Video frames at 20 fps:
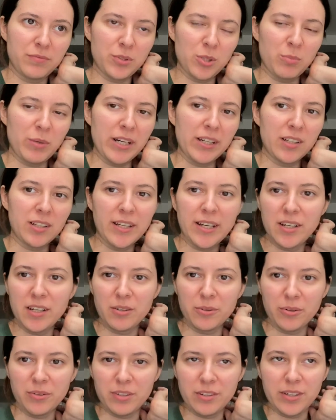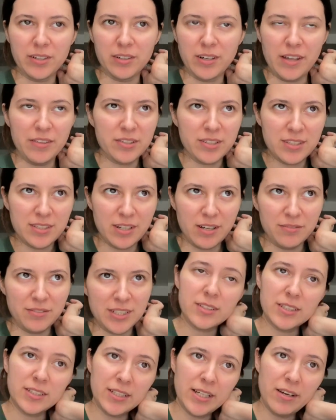to buy clay and all the other stuff
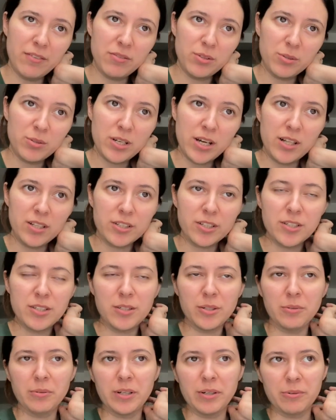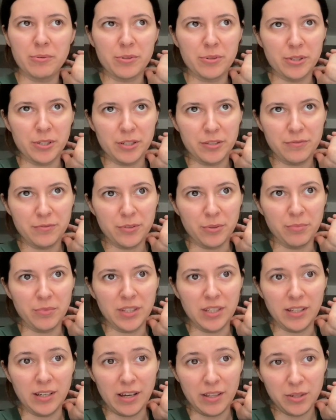didn't have those colors, so I ordered from
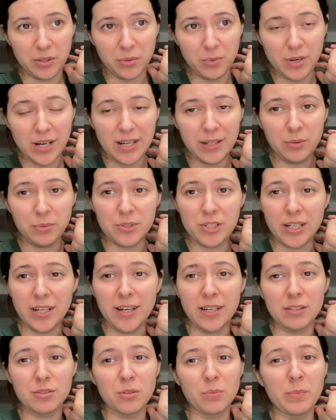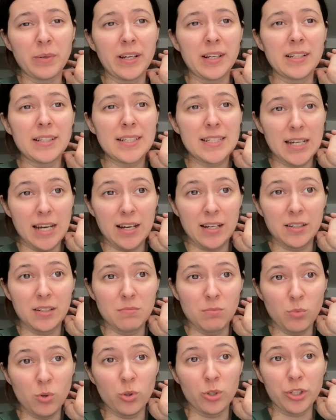the other one, which I had to pay
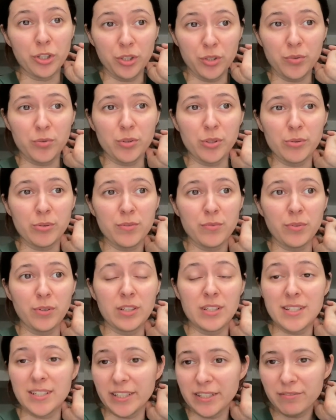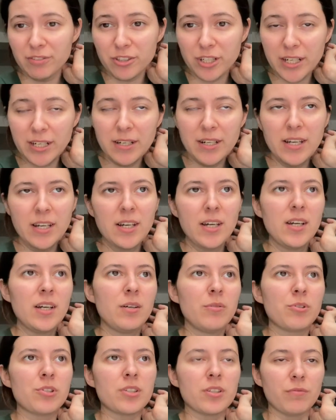10 more euros for the delivery,
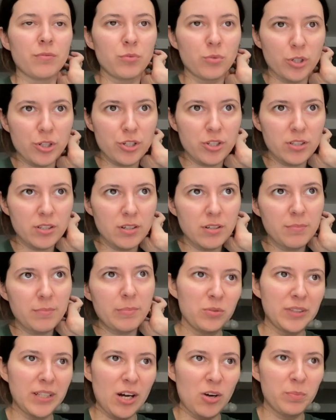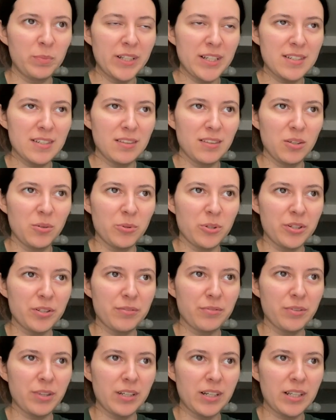which is unfortunate. Now placing the
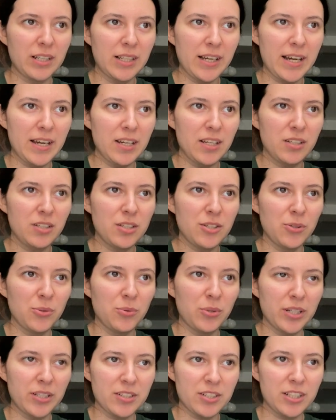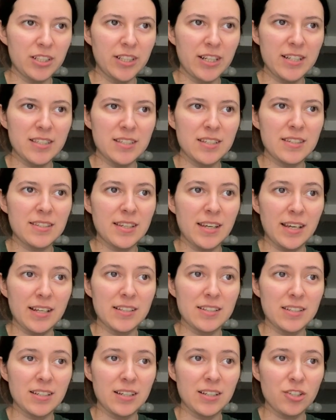order for the clay, two underglazes
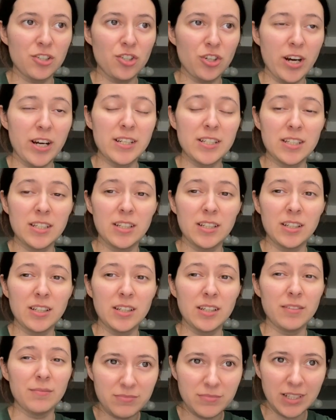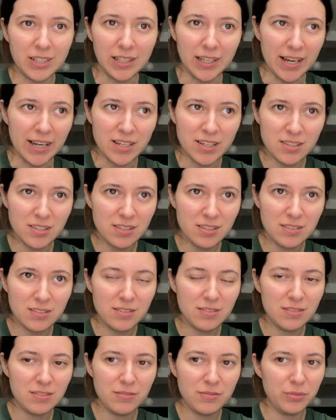and a shiny
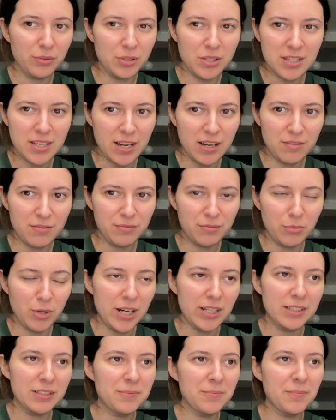glaze, food safe one.